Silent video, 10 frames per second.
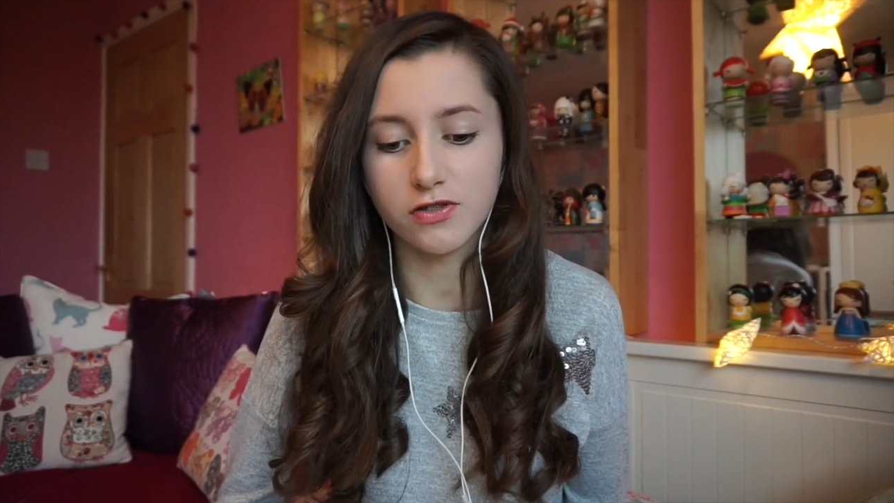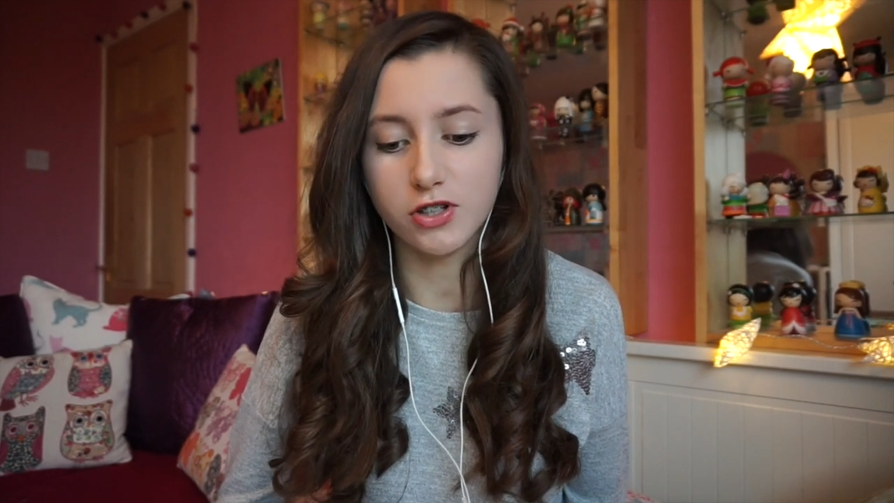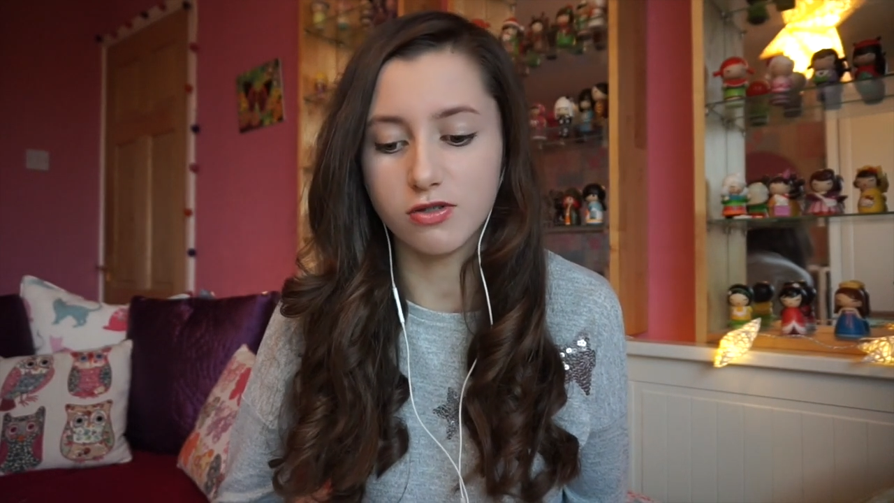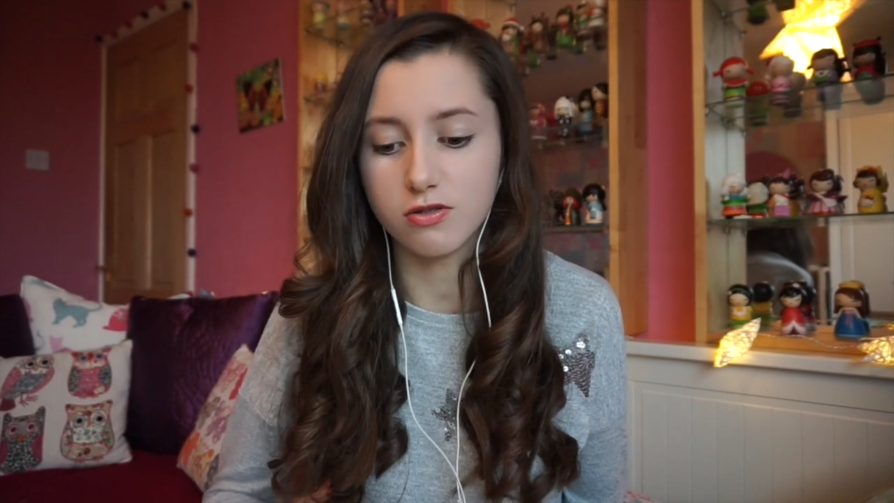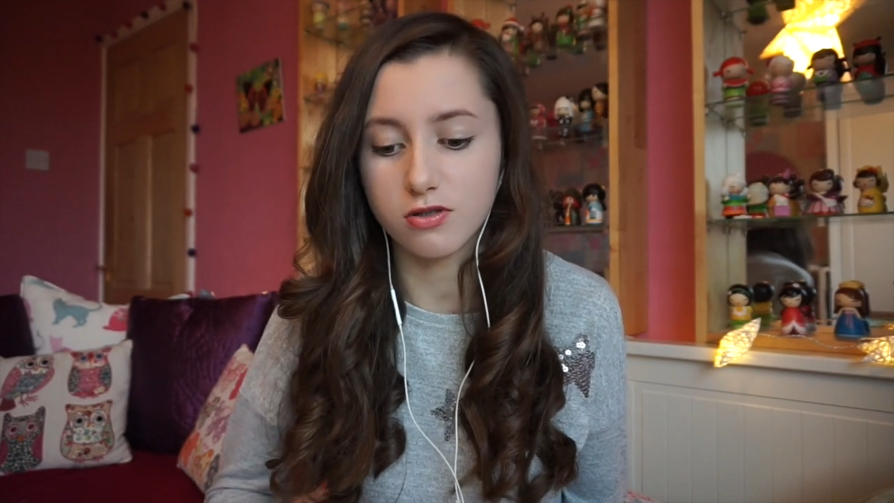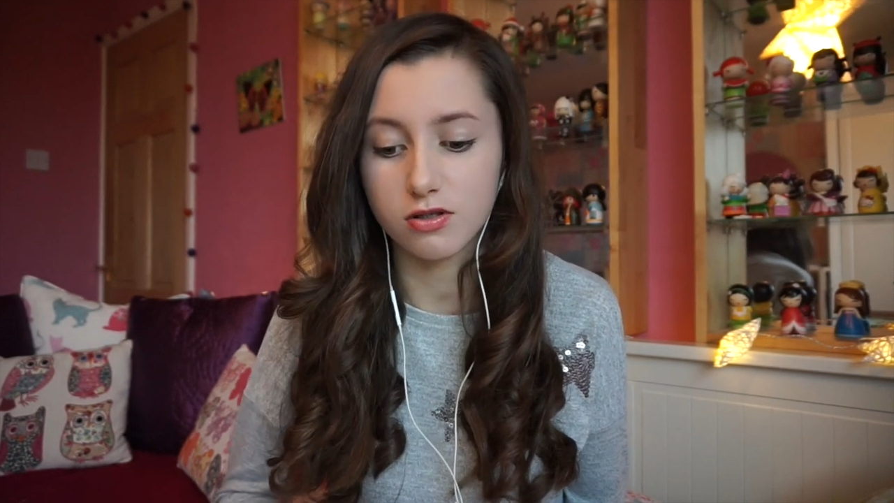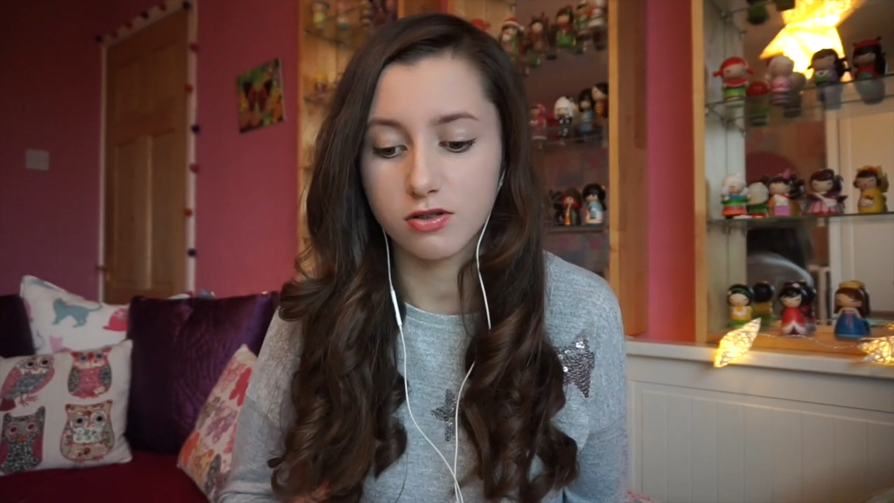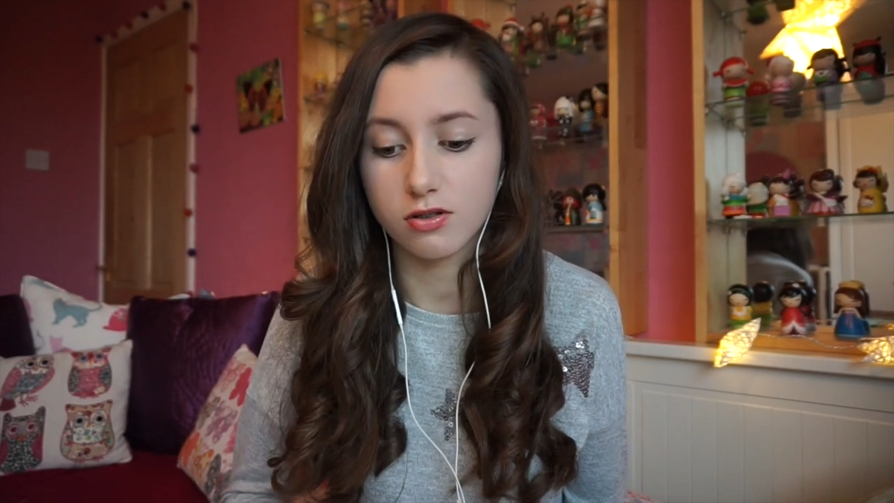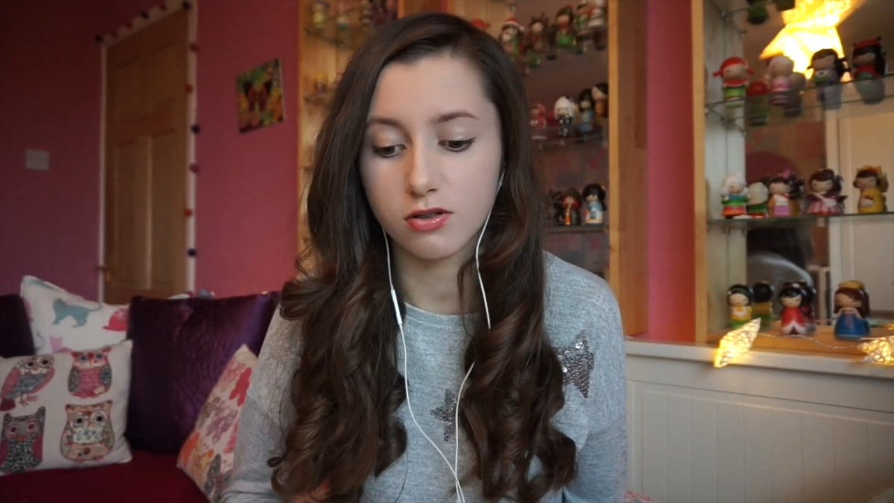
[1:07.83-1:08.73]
views.